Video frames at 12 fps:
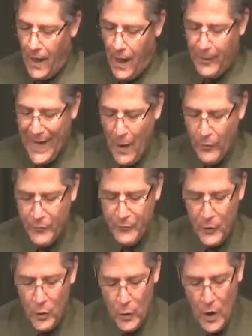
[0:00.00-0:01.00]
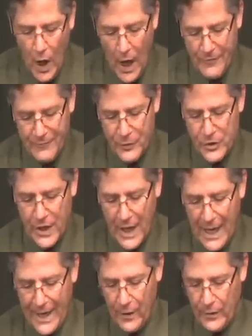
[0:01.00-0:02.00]
offered to
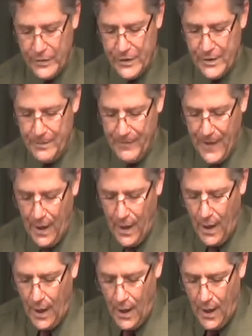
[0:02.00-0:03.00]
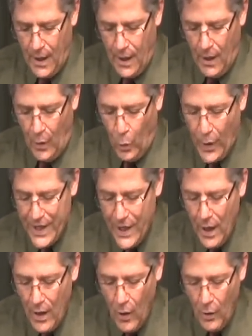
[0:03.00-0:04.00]
idols. We
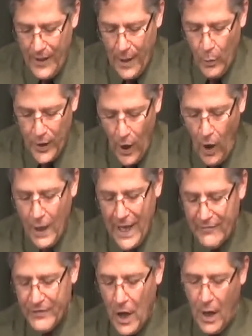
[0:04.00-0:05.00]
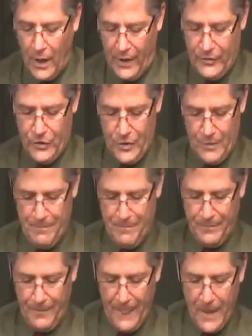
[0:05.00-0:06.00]
know that we all have knowledge.
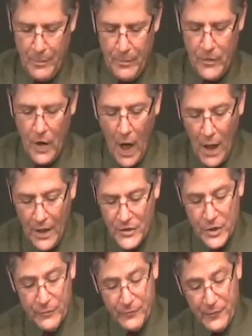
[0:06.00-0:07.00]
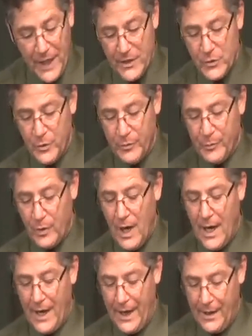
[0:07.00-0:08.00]
Knowledge
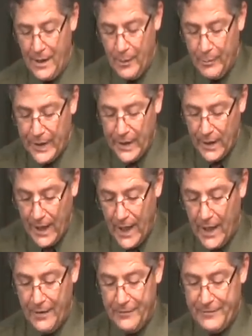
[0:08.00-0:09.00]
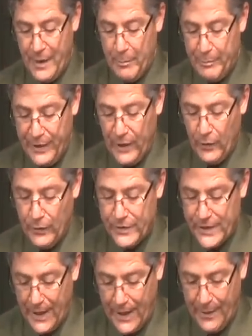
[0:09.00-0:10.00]
inflates with pride, but
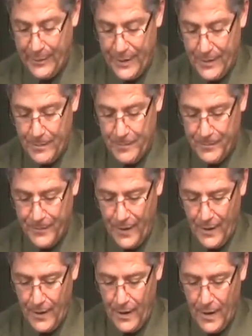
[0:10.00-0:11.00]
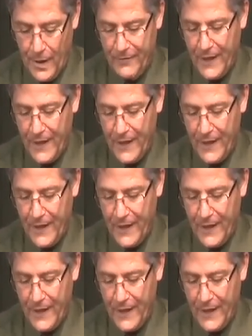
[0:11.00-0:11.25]
love builds up.